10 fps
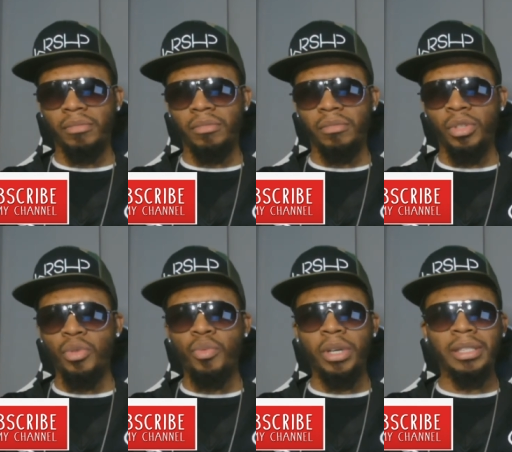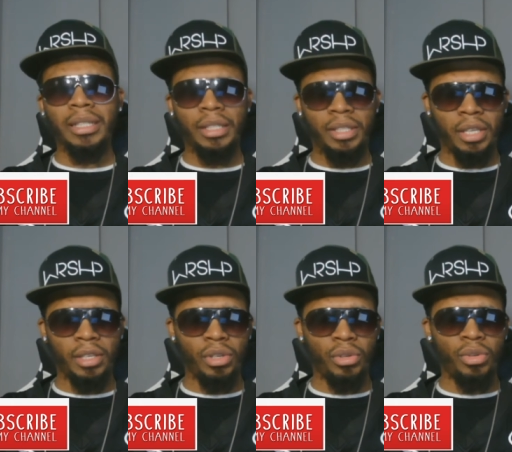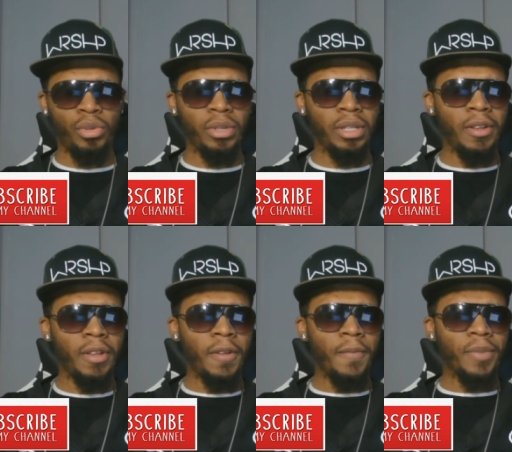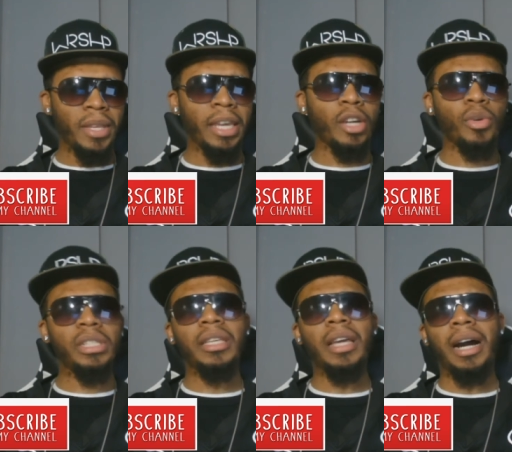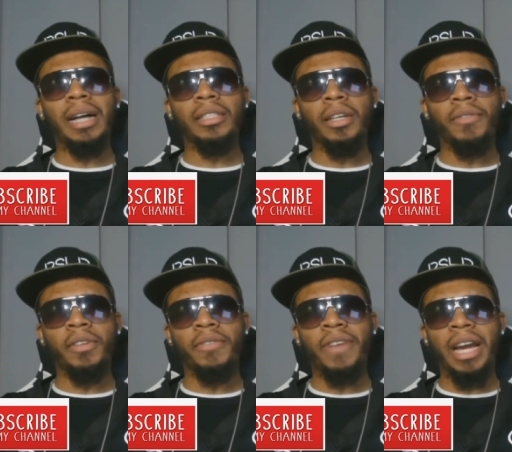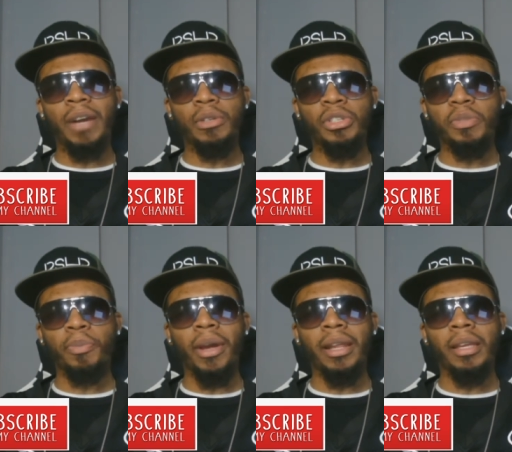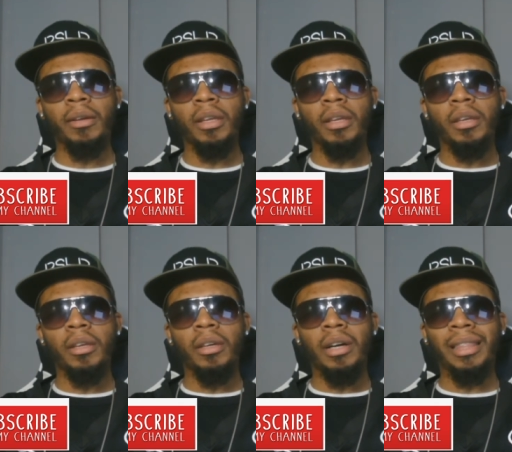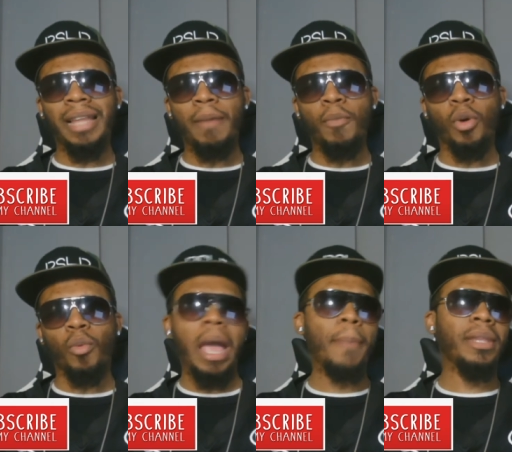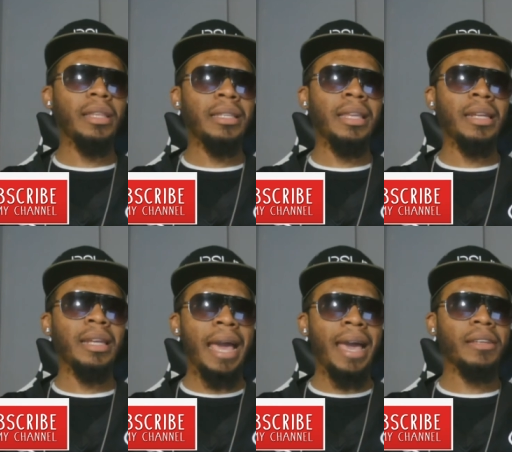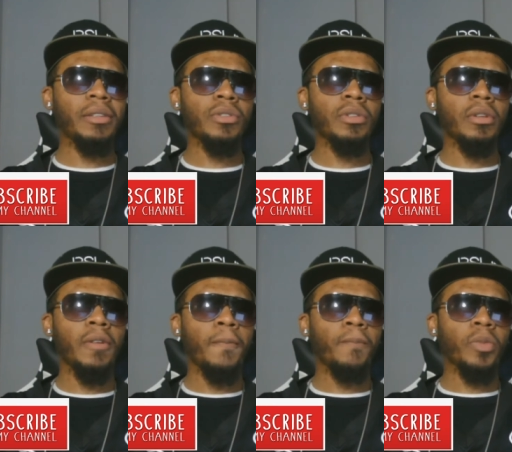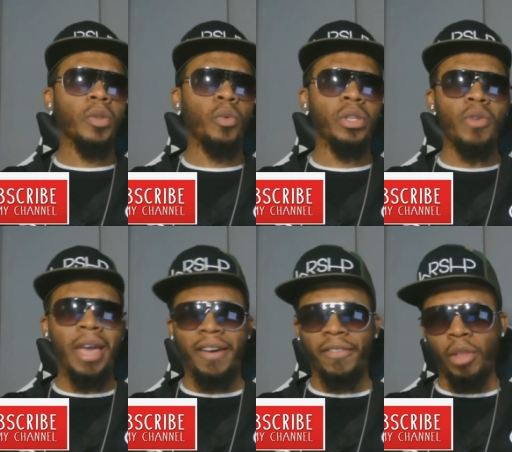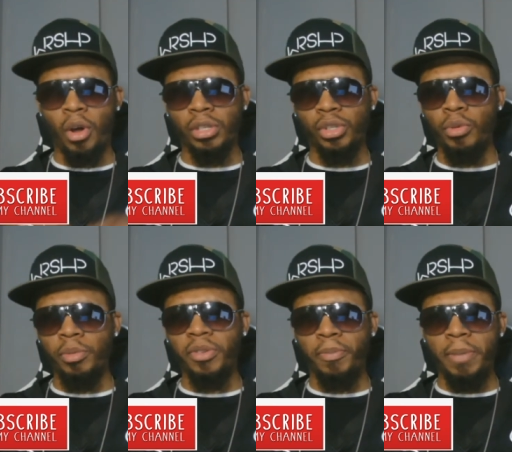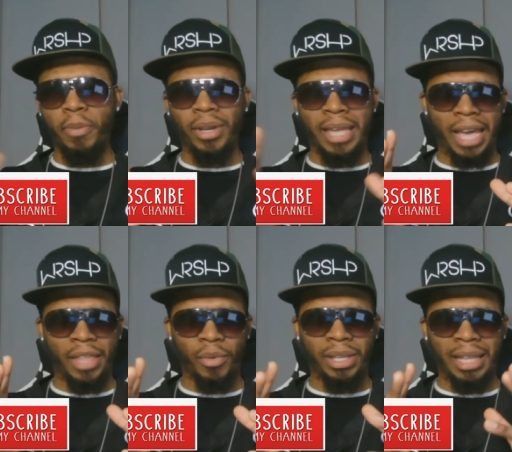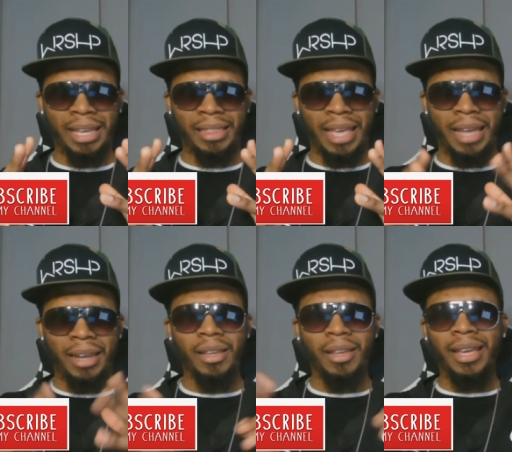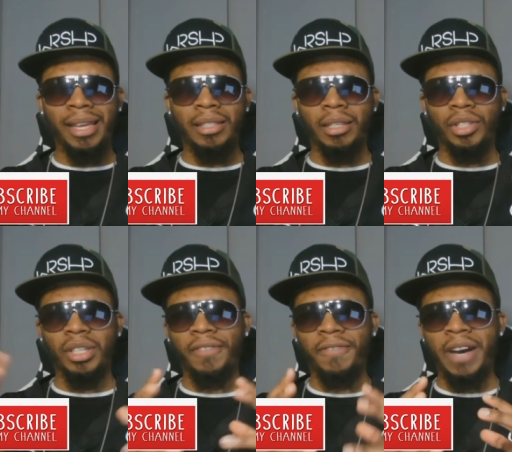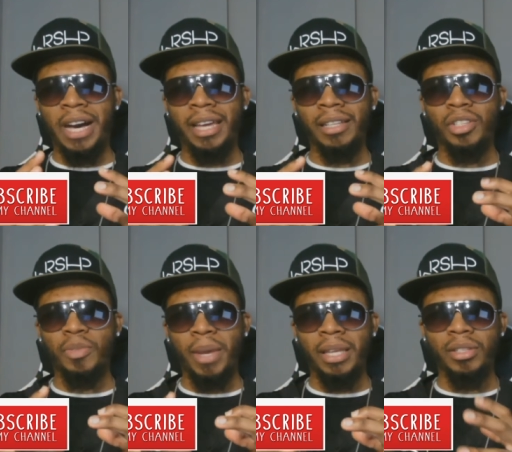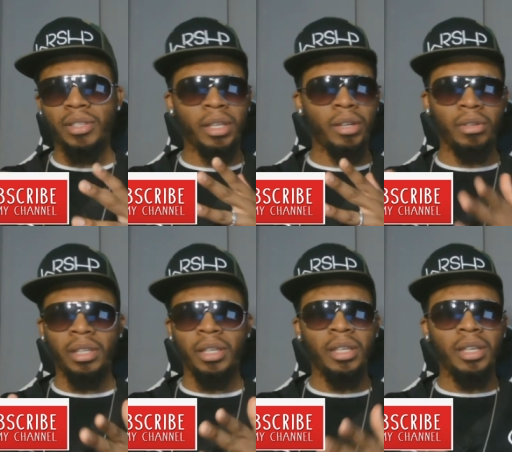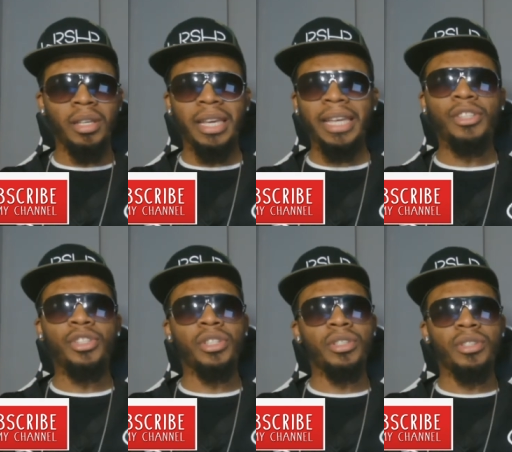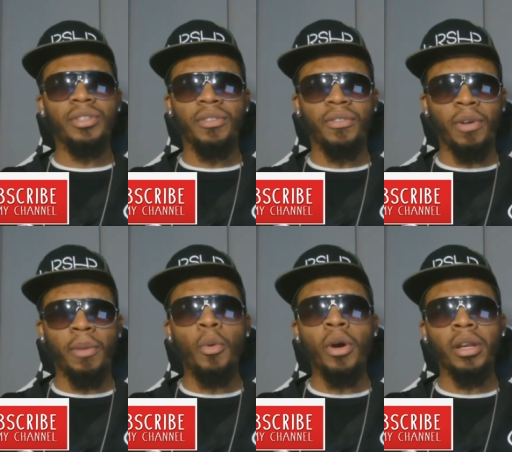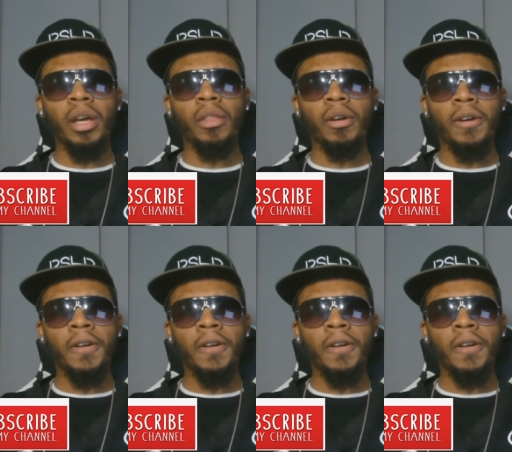you wouldn't continue, you would increase the odds of the virus spreading a lot more rapidly than it has when you have large groups of people gathering like that in such a confined space, literally inches from one another,